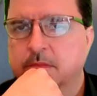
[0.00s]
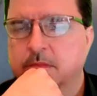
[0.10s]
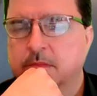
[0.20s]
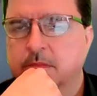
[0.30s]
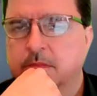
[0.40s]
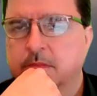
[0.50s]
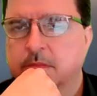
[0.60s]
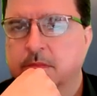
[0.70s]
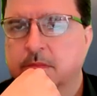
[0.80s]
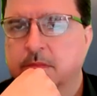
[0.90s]

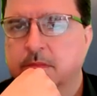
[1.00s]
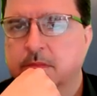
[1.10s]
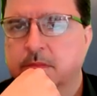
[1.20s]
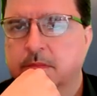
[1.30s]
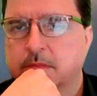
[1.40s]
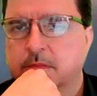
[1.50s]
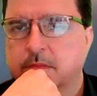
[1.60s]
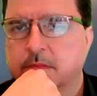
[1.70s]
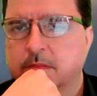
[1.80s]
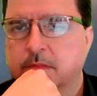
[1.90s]

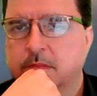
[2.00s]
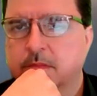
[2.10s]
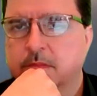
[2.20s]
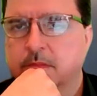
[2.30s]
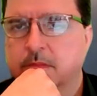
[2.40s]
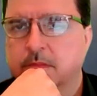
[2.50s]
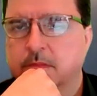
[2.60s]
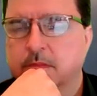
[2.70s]
[no speech]